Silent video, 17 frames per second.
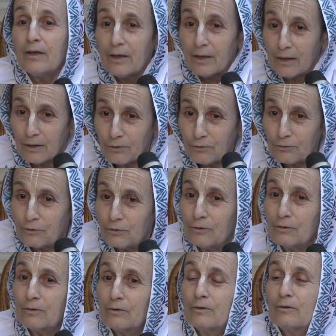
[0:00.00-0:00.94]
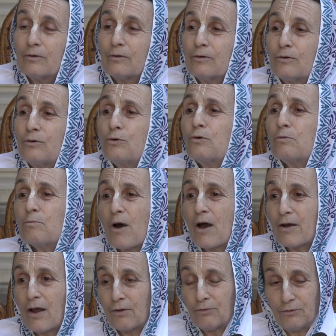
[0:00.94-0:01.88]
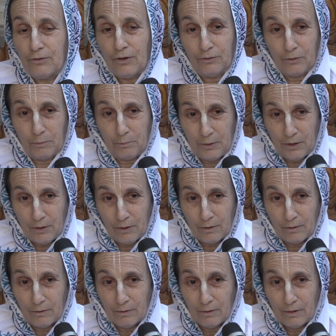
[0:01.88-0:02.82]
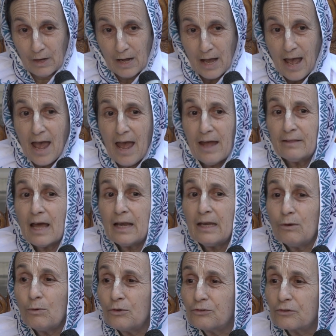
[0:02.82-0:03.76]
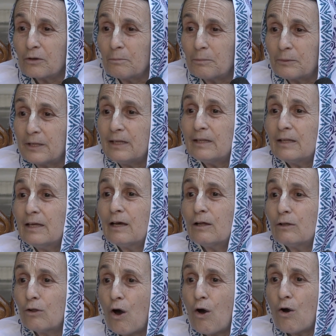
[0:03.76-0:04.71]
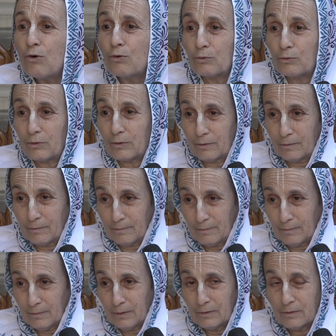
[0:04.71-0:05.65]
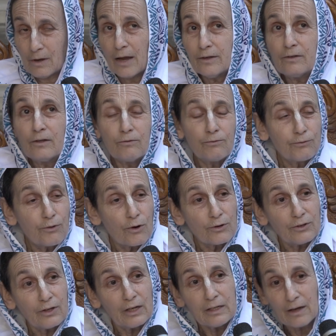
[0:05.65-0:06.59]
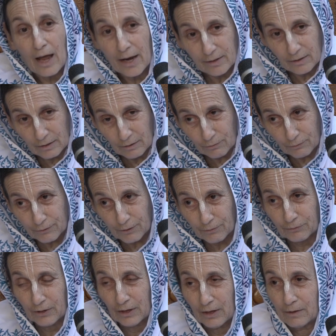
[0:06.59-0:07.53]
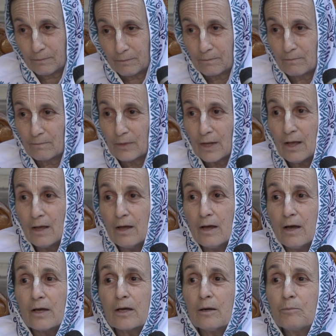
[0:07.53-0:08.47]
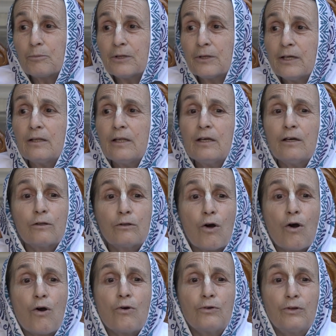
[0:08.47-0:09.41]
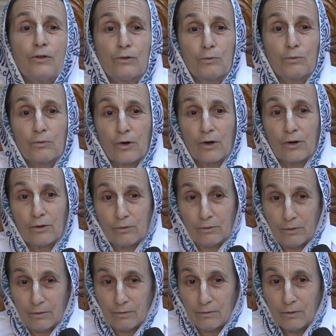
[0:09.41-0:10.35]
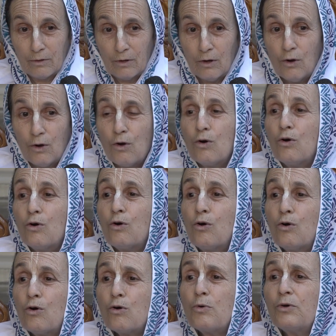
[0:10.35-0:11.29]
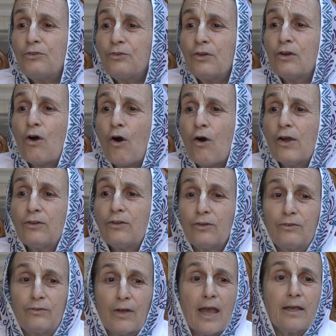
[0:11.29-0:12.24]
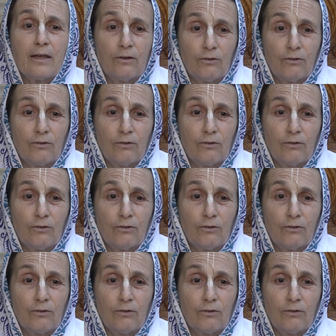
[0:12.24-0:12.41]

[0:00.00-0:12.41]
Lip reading: his Guru Maharaj disappeared. And then he was completely alone, 1914, 1915. Completely alone in the world. Who was he going to take